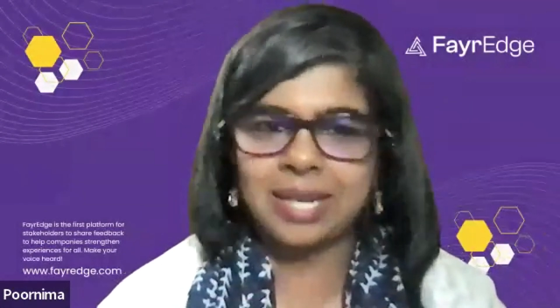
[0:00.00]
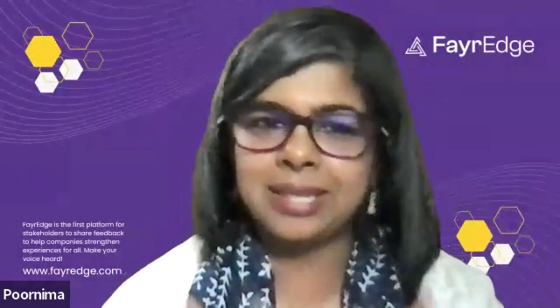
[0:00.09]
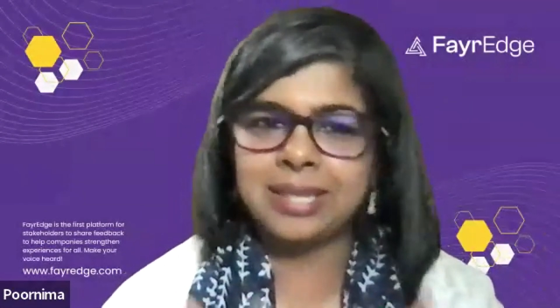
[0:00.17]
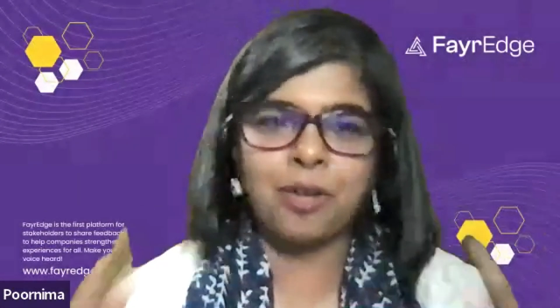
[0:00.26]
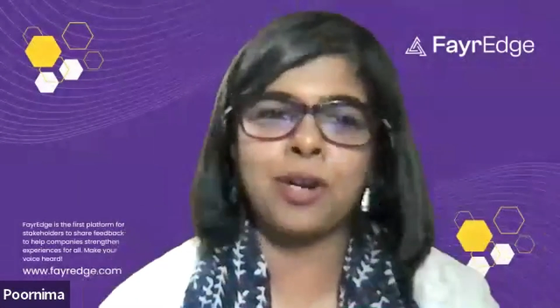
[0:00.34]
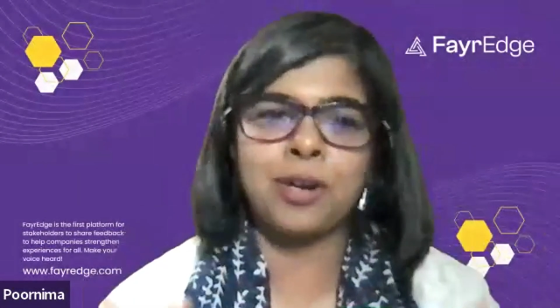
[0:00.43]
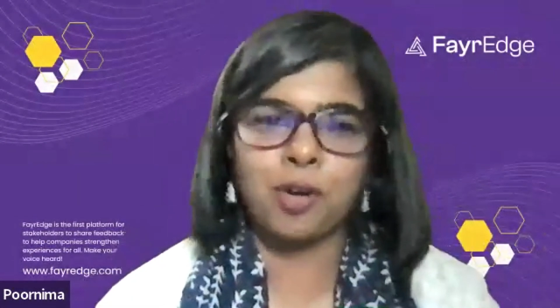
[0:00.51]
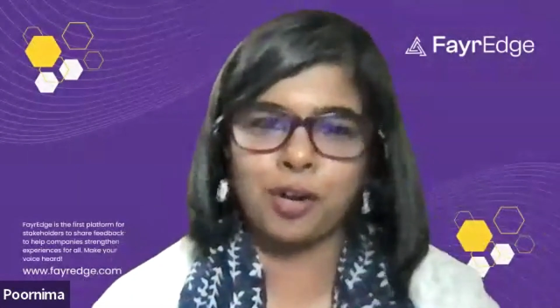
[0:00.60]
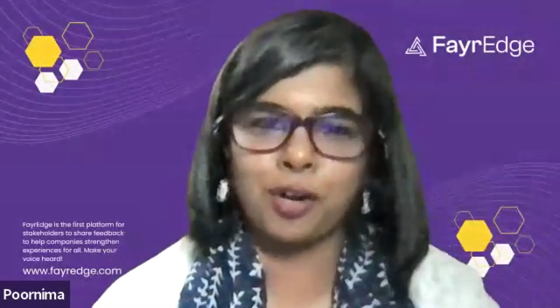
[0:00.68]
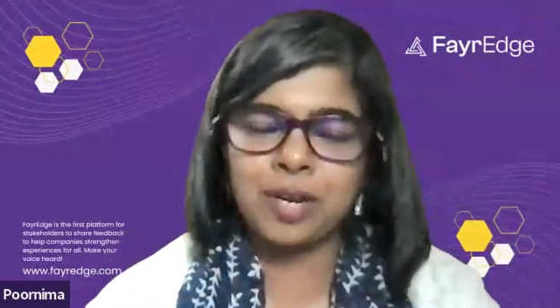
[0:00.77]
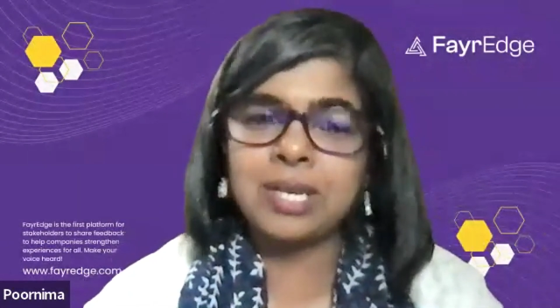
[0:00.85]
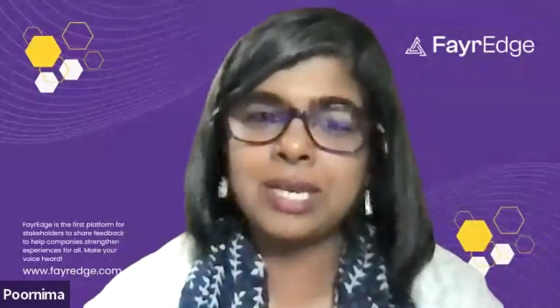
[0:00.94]
I think a
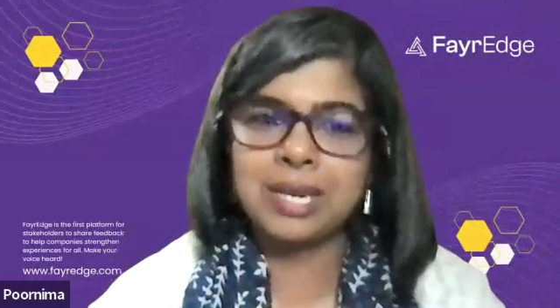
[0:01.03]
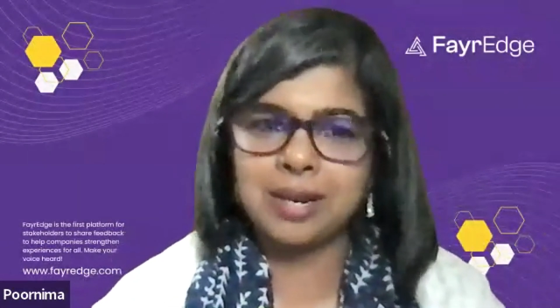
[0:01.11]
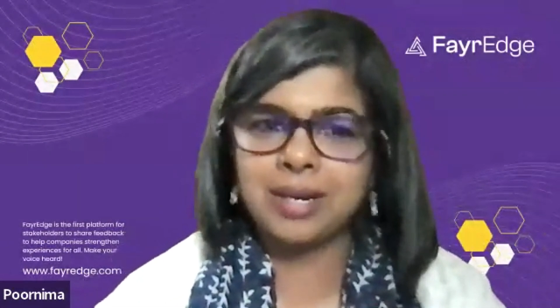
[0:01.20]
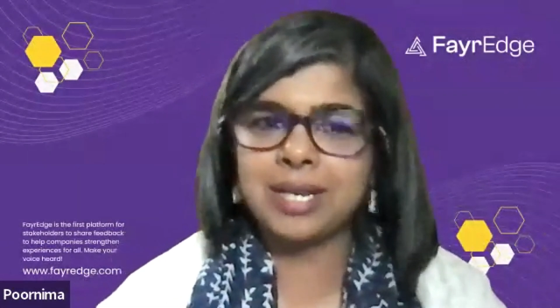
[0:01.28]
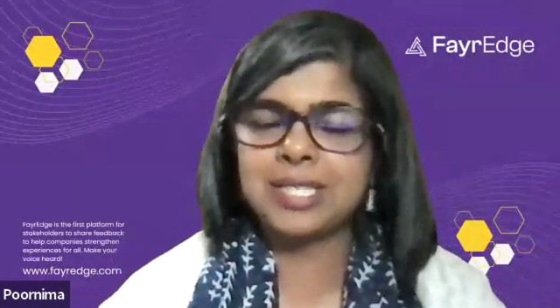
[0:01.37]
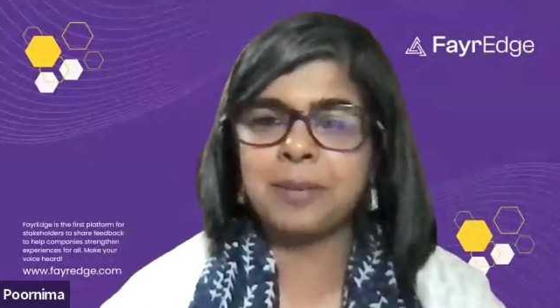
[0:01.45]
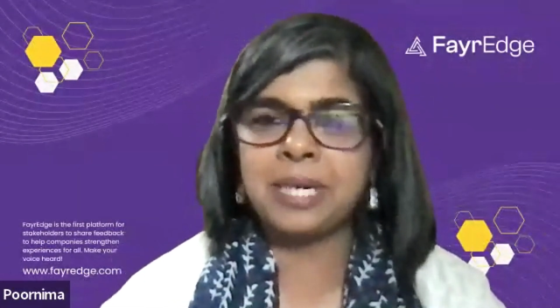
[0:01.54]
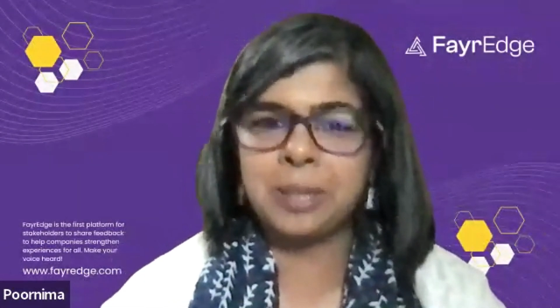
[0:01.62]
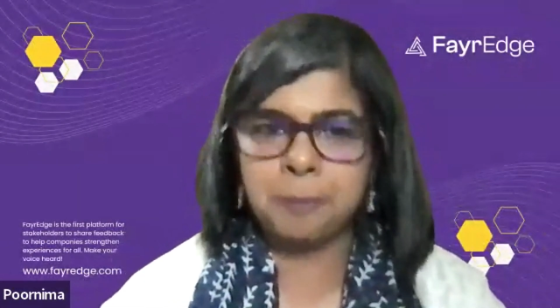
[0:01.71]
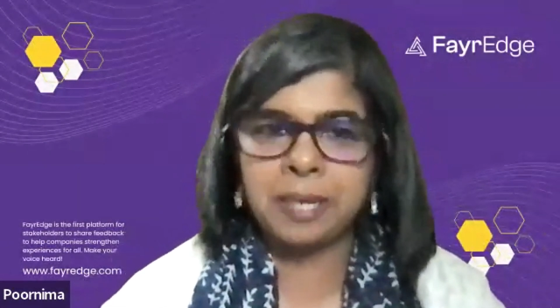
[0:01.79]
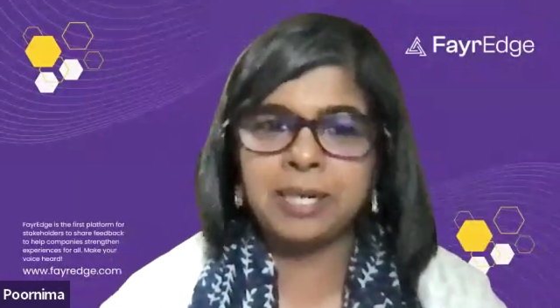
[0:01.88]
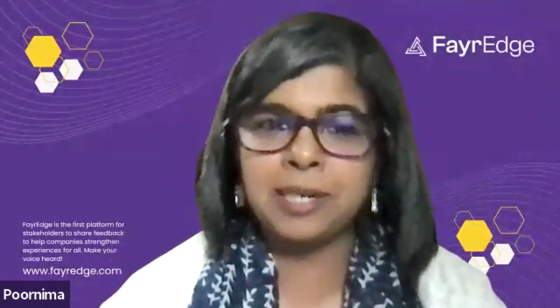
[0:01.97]
lot of our KRAs have been
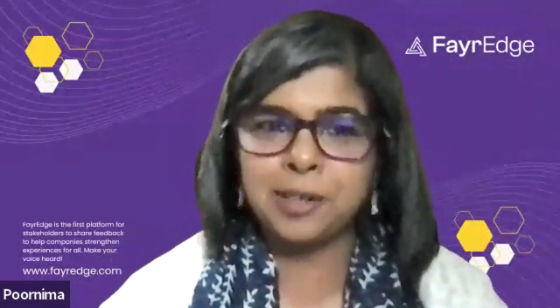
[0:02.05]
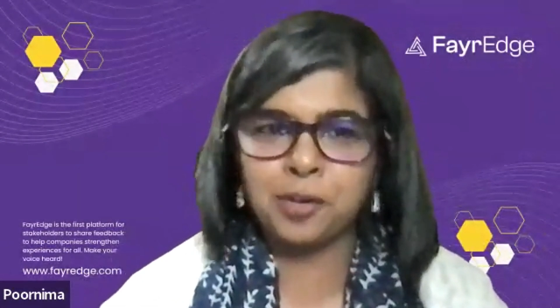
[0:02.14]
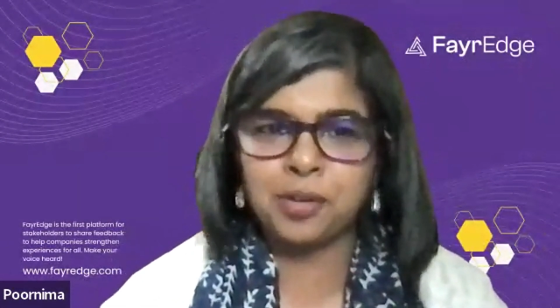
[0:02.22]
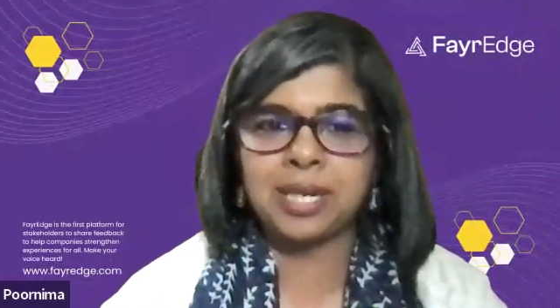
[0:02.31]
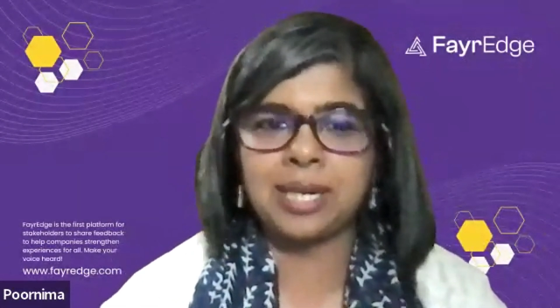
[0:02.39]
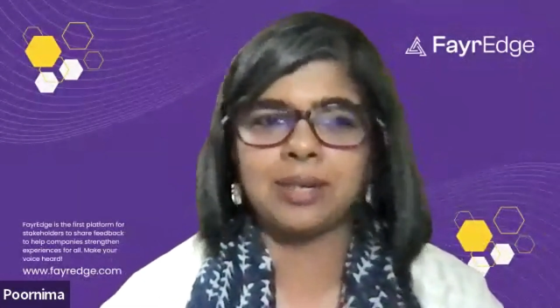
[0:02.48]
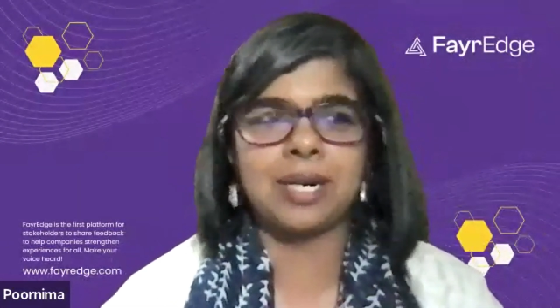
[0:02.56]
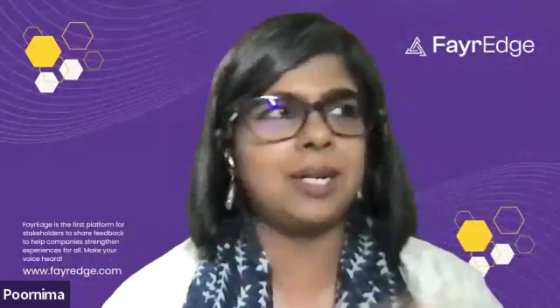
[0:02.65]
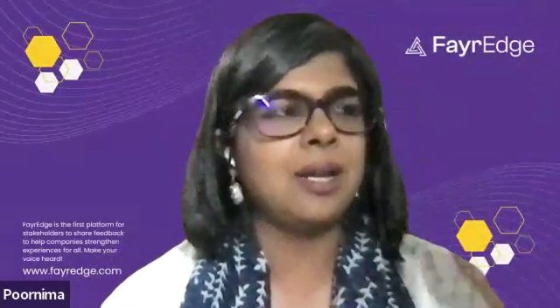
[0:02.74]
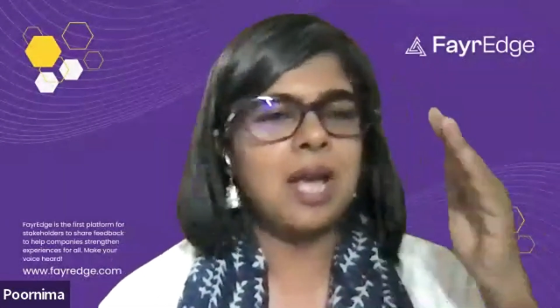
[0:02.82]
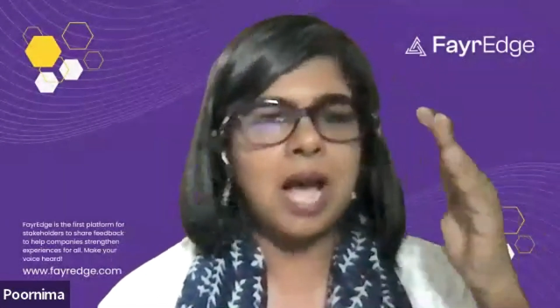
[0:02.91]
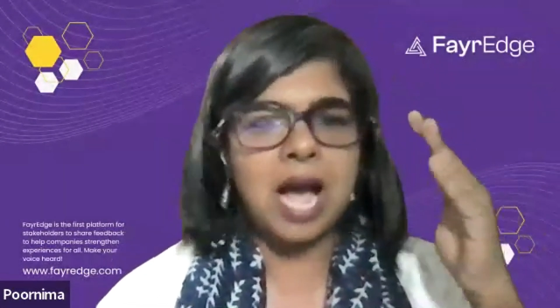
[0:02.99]
dependent on that, right?